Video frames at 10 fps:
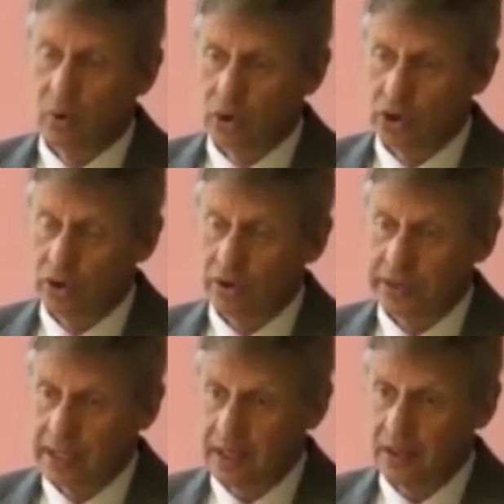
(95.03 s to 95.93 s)

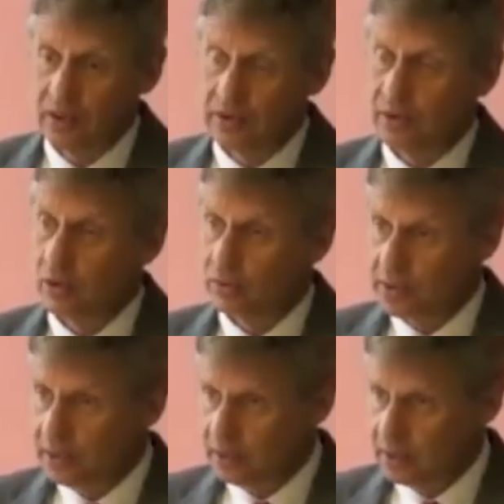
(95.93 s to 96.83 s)
Portugal 10 years
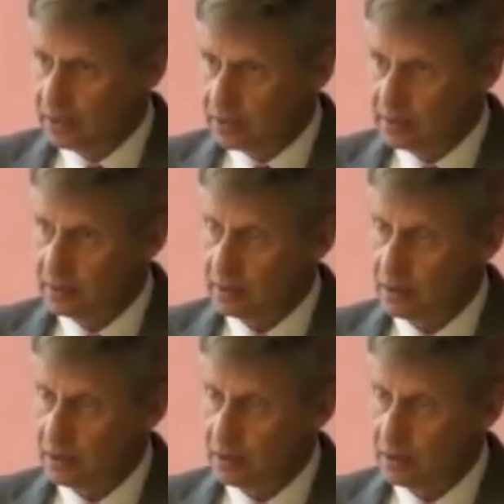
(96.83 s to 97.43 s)
ago did this